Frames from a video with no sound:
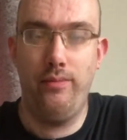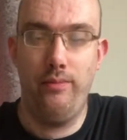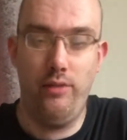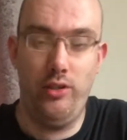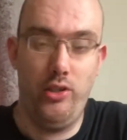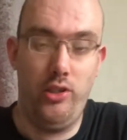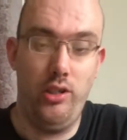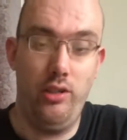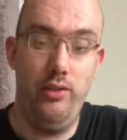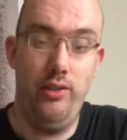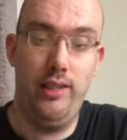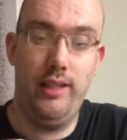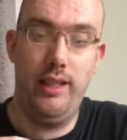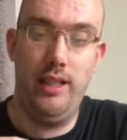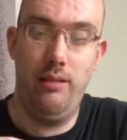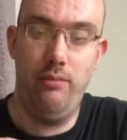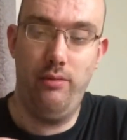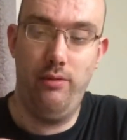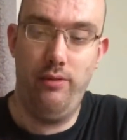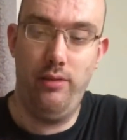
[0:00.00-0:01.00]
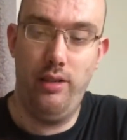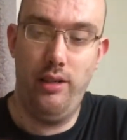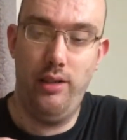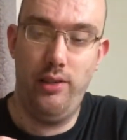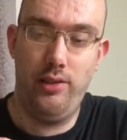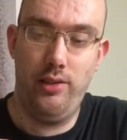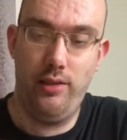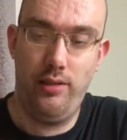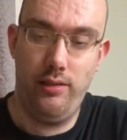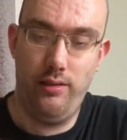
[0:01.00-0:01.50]
I'll show you the game
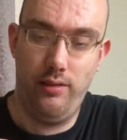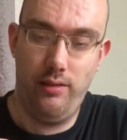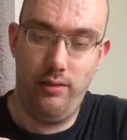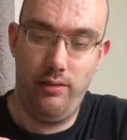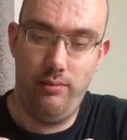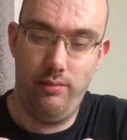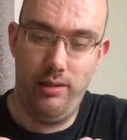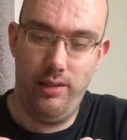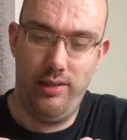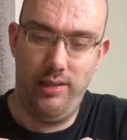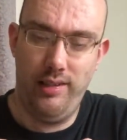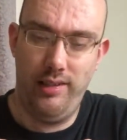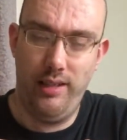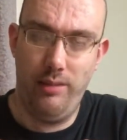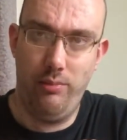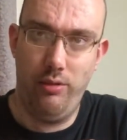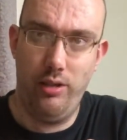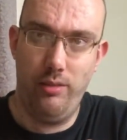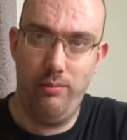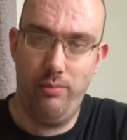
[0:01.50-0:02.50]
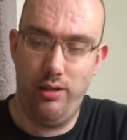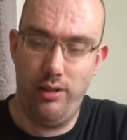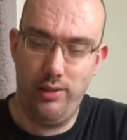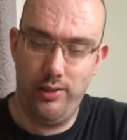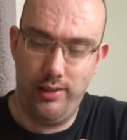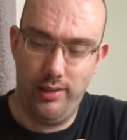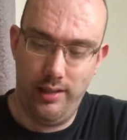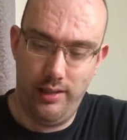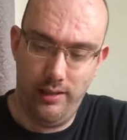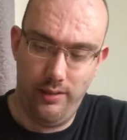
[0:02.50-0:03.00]
first. Bit of sellotape on the box
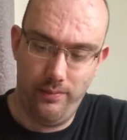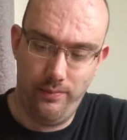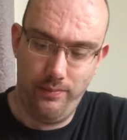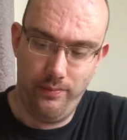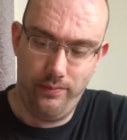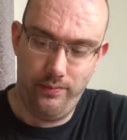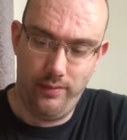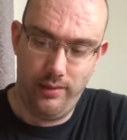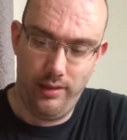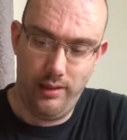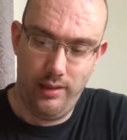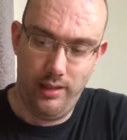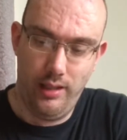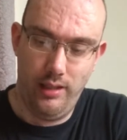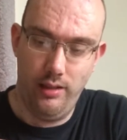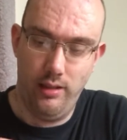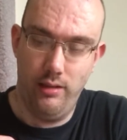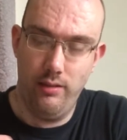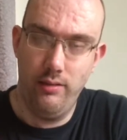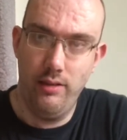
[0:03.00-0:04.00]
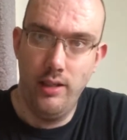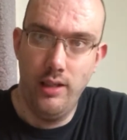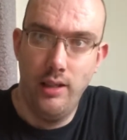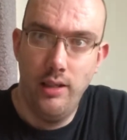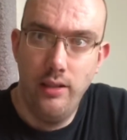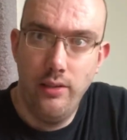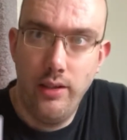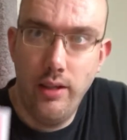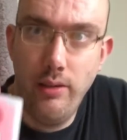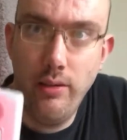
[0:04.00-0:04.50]
there. There you go.
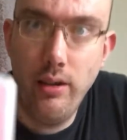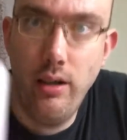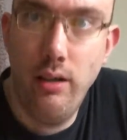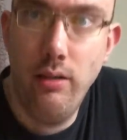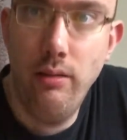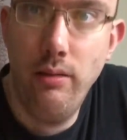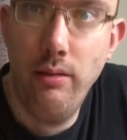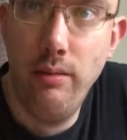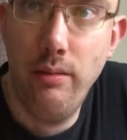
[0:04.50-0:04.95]
There we go.